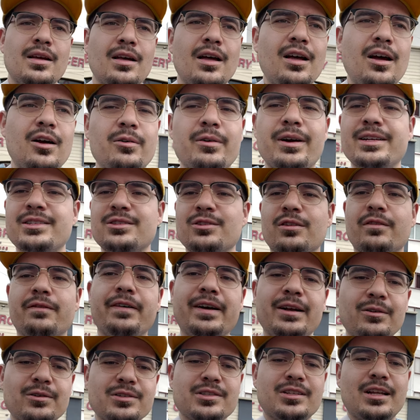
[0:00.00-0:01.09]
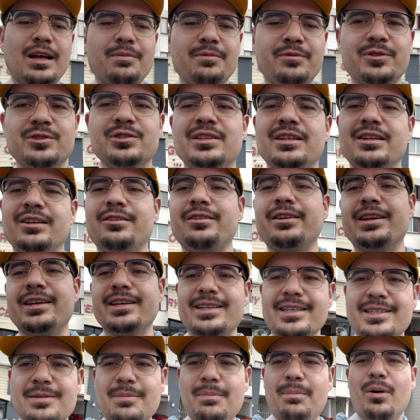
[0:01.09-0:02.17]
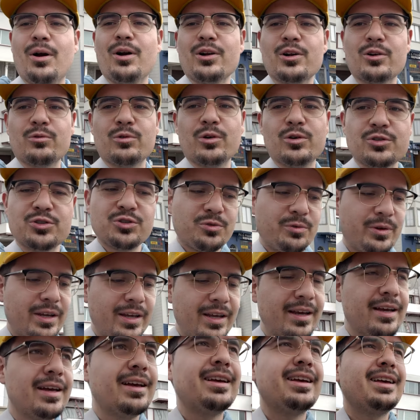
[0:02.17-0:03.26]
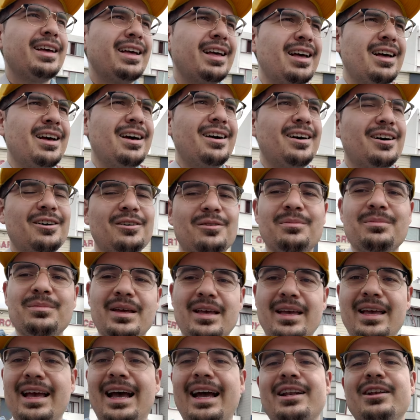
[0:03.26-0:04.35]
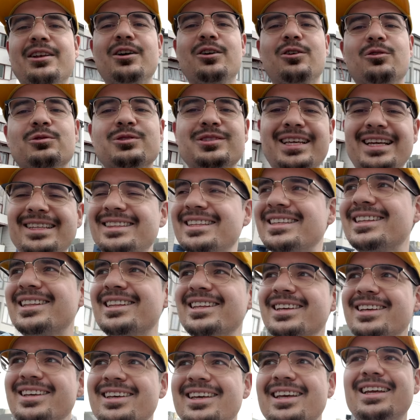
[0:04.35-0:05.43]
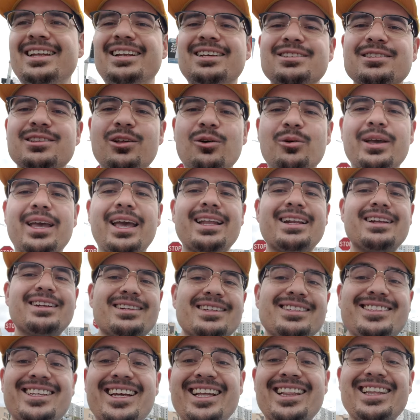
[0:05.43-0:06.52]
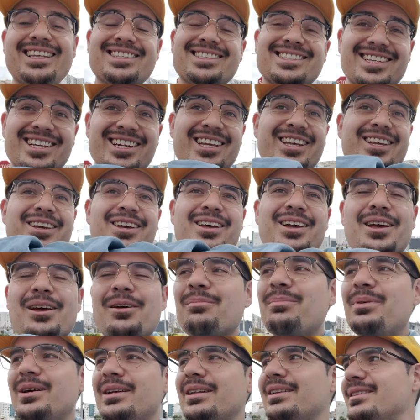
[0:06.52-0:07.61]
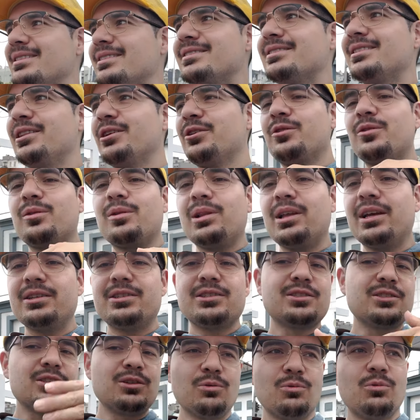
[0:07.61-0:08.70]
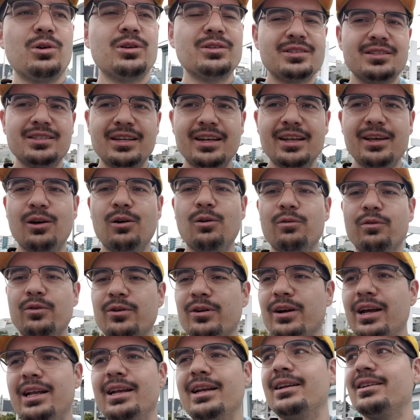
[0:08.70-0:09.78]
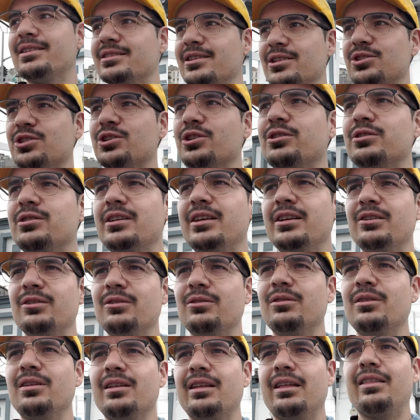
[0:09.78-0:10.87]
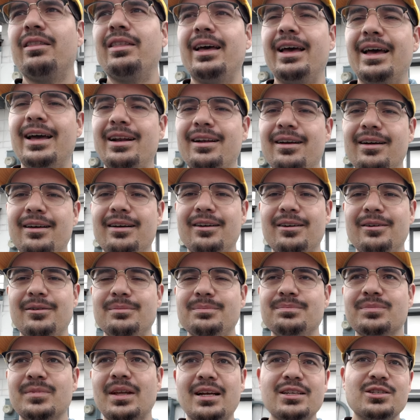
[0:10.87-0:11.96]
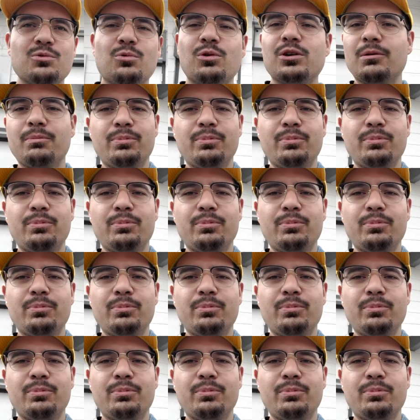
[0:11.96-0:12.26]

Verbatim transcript: All right, so the final stop for dinner is Bart Grocery. Um, I know technically it is located in Daly City, but it is literally just the one city over, and it is such a good deal that um, I just want to